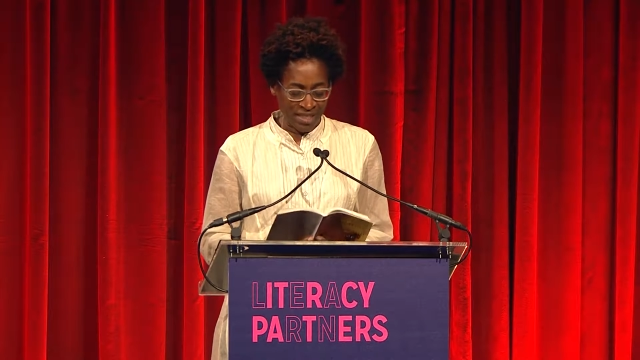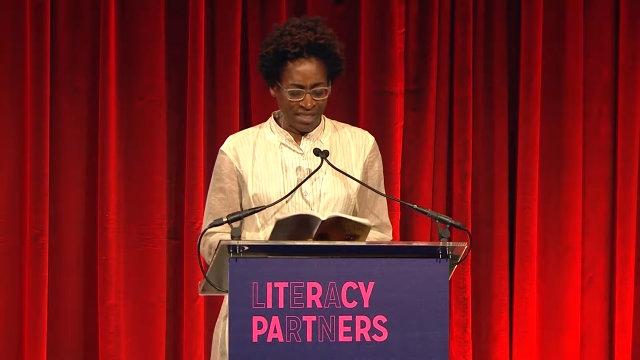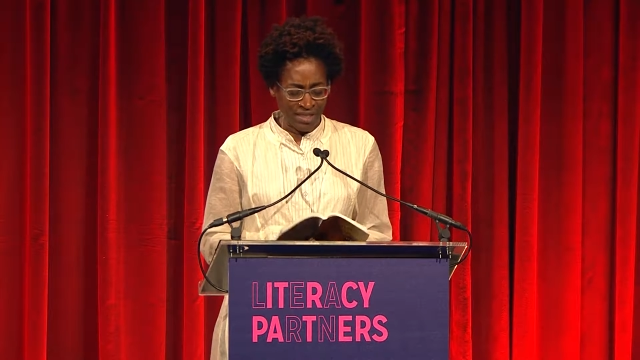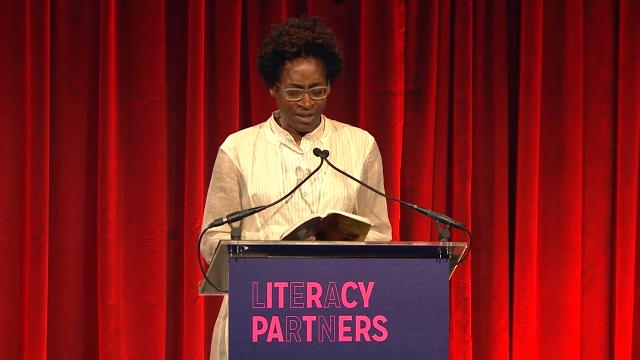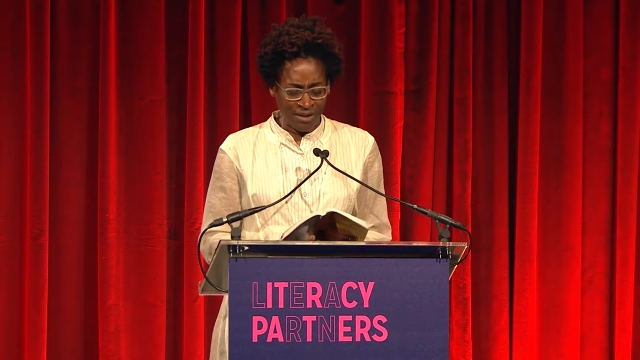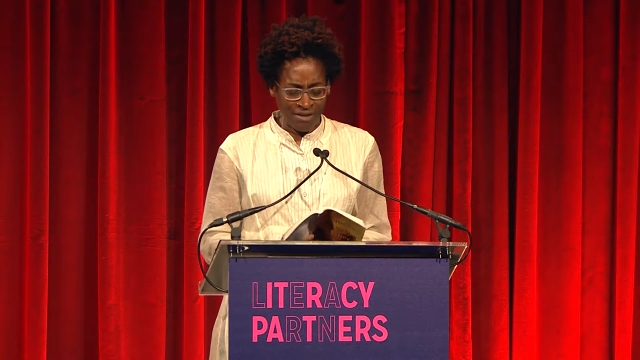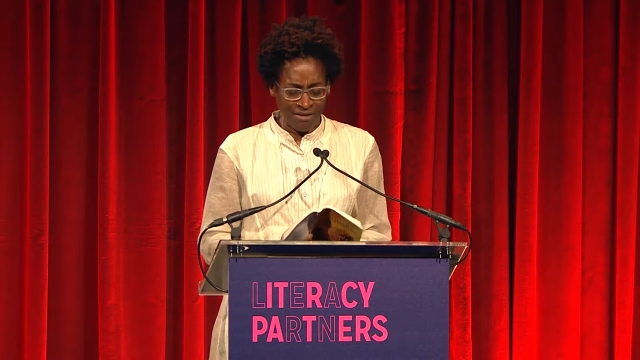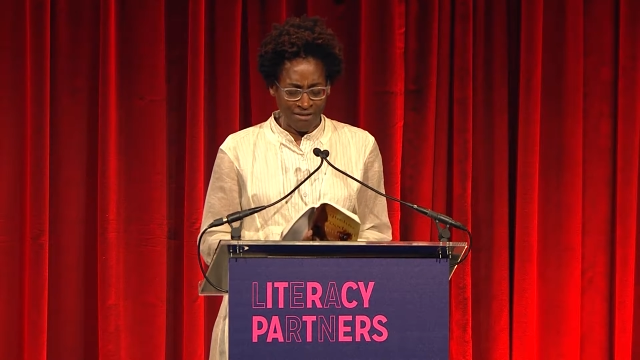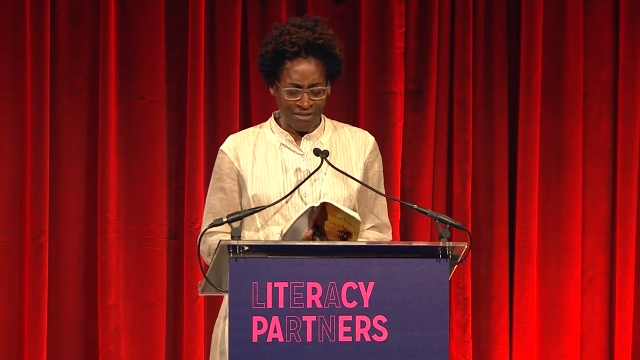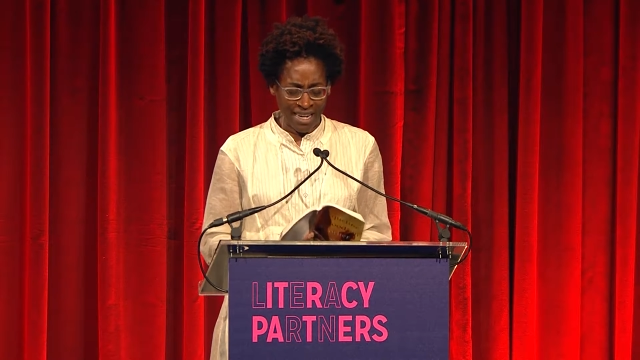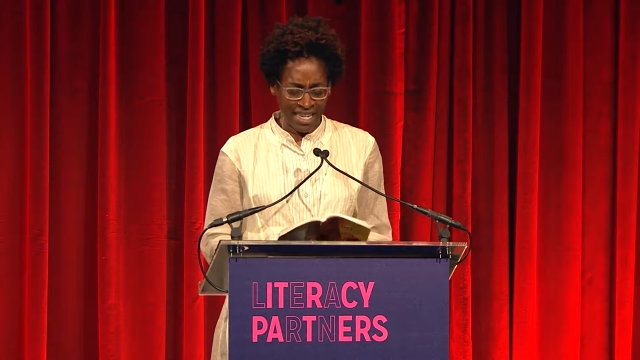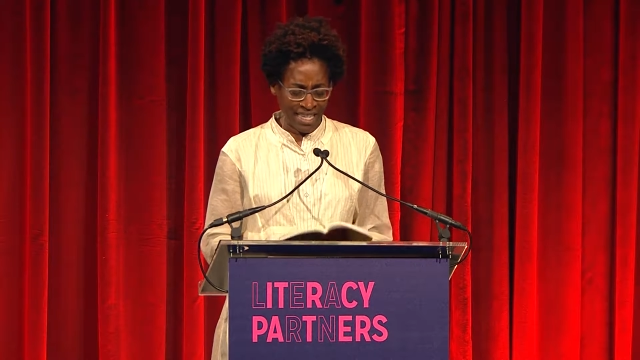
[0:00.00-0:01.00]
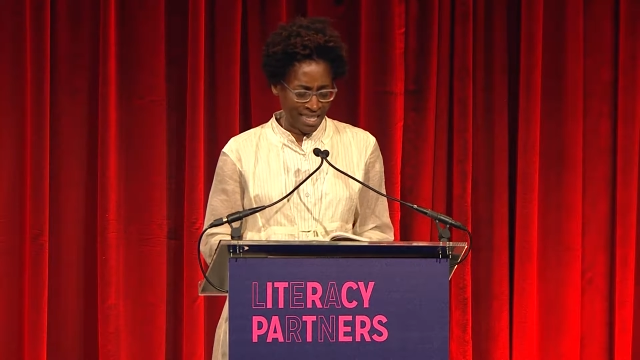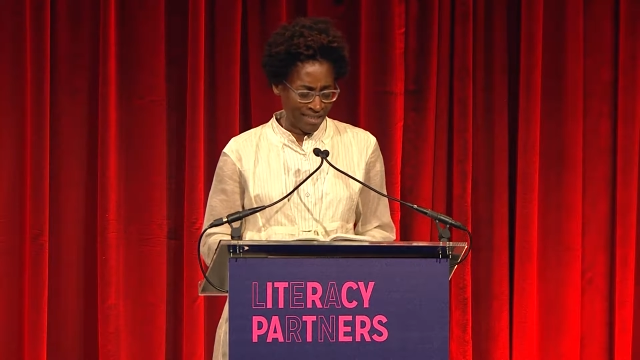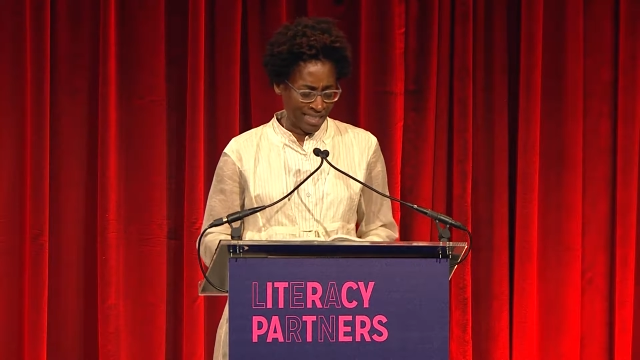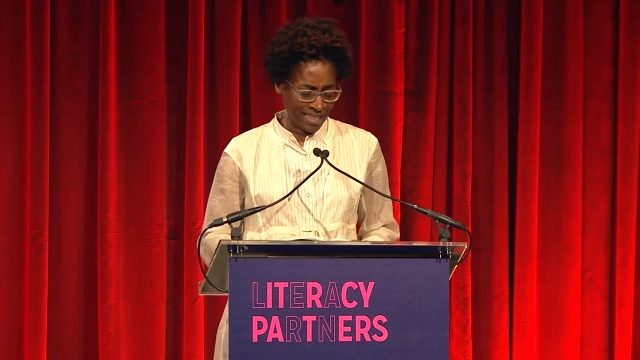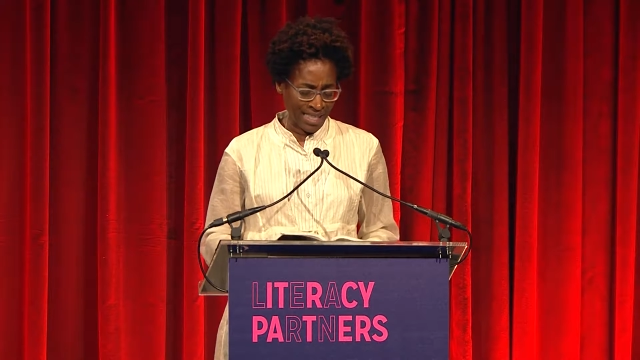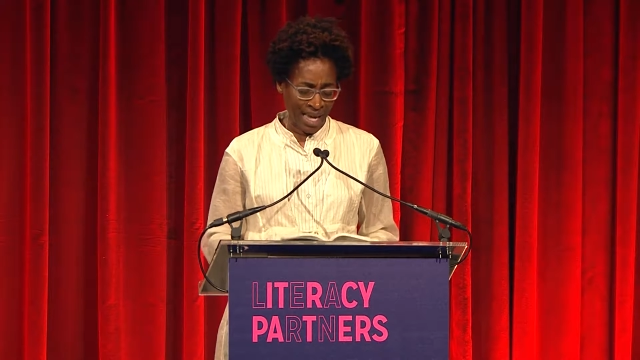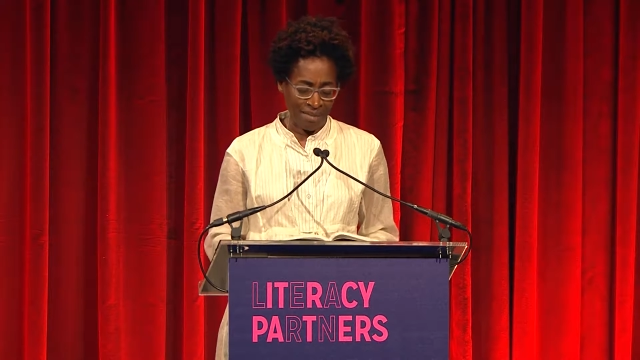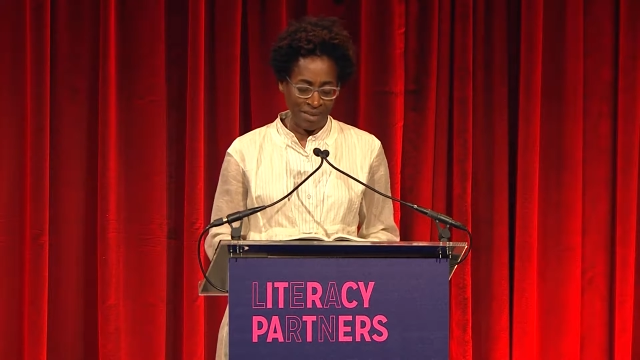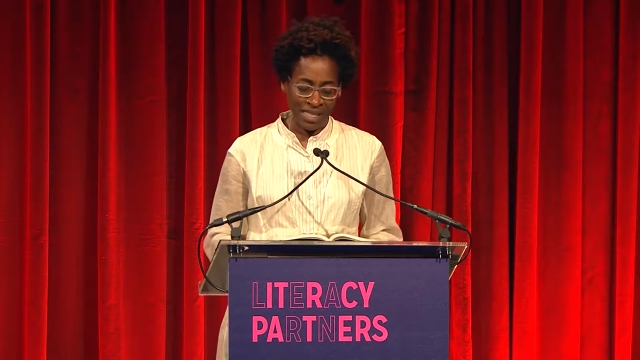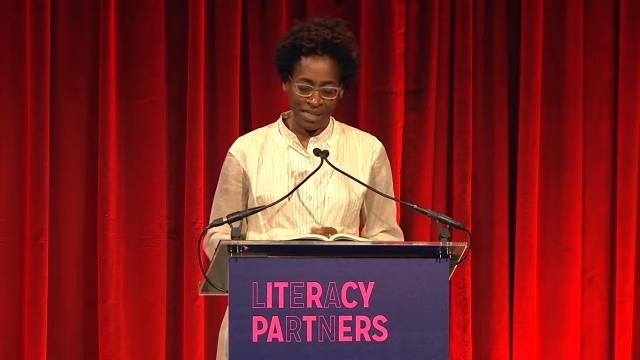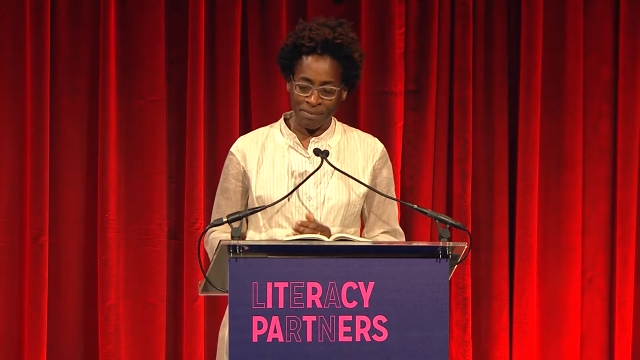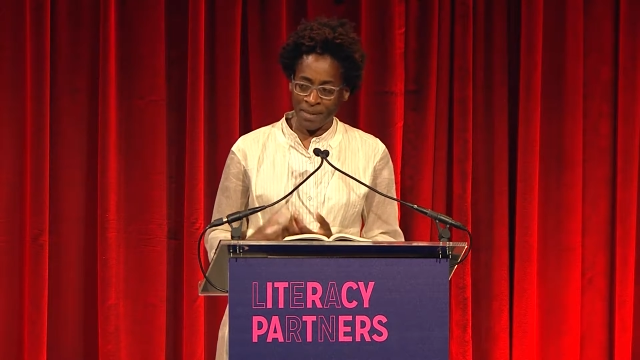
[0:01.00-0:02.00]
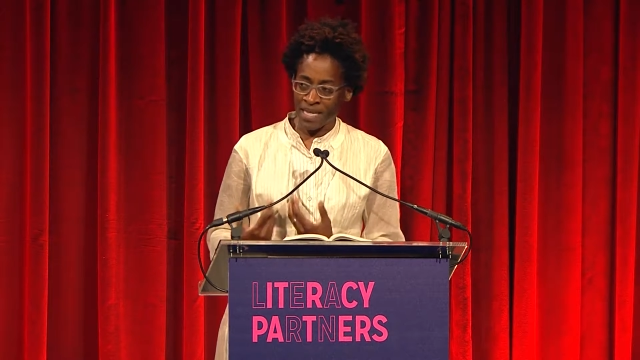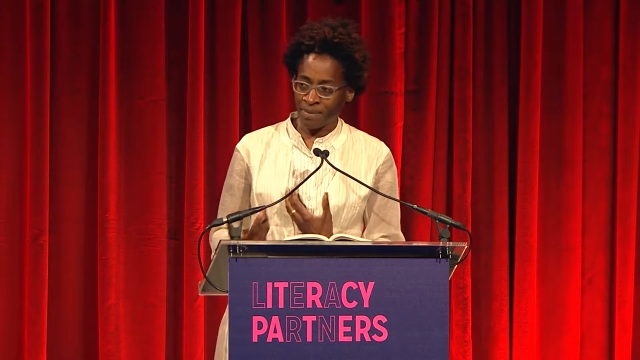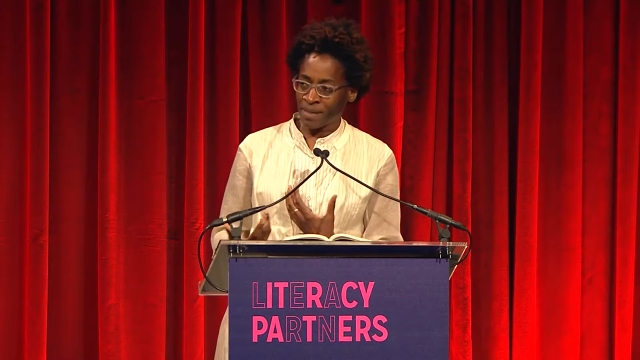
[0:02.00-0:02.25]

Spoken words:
It was so great hearing Tommy speak